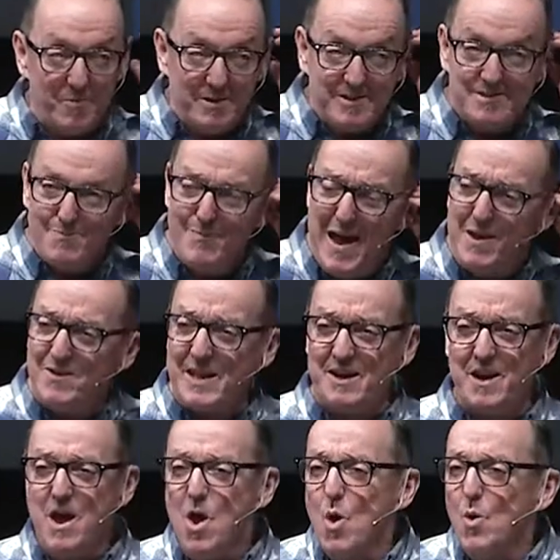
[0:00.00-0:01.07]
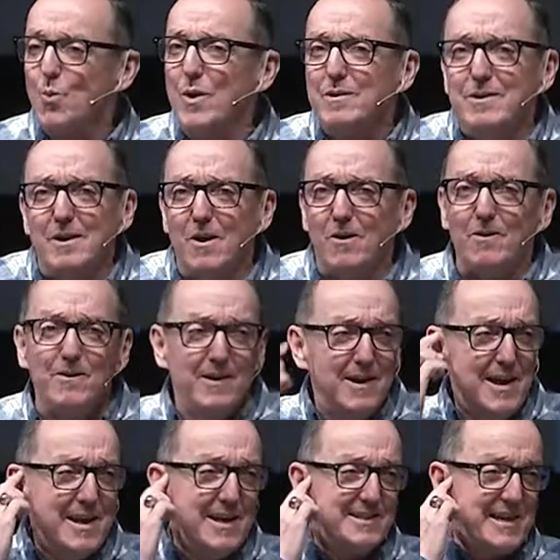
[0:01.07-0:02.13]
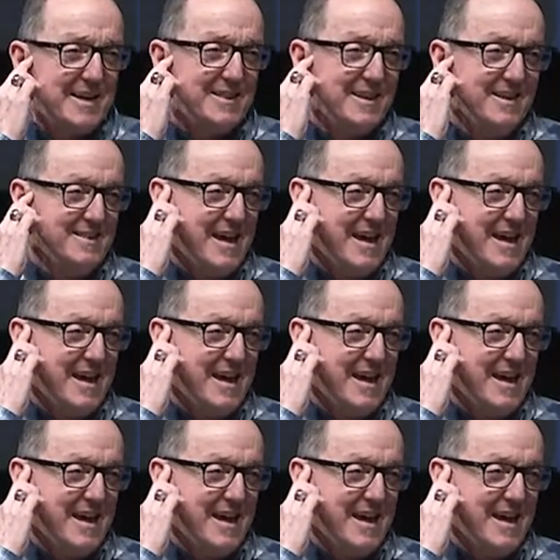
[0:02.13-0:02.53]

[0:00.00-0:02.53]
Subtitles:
It's matter like, what, you know, it's like the